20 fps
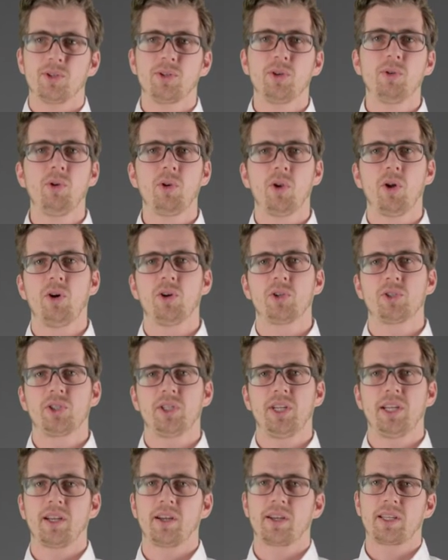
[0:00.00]
you
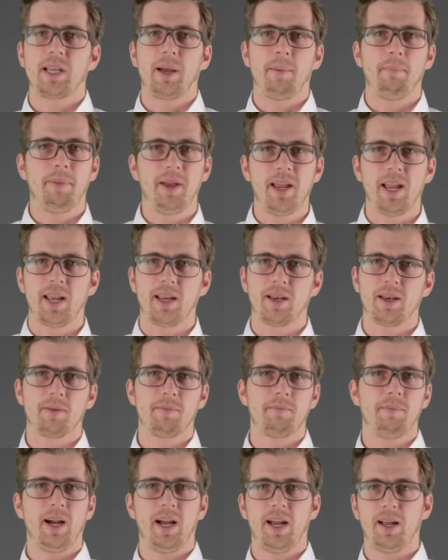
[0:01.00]
launching a
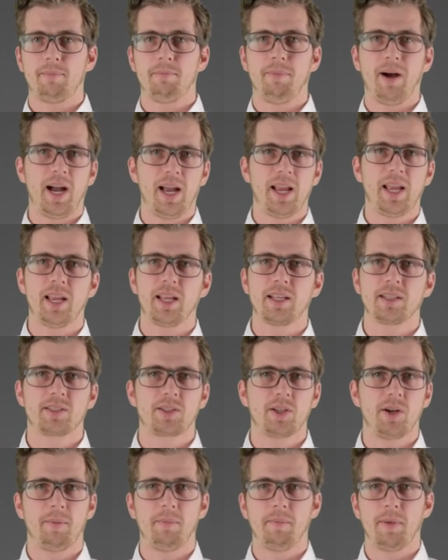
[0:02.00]
campaign by buying
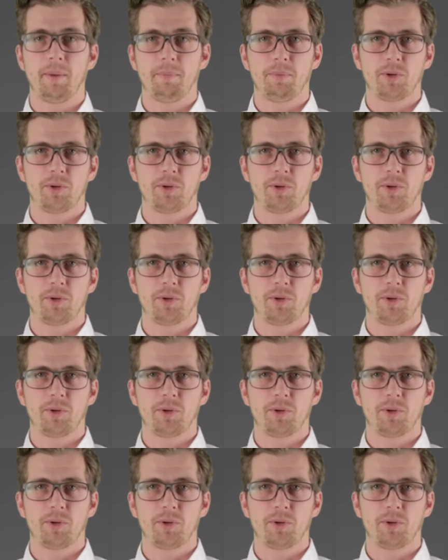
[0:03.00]
some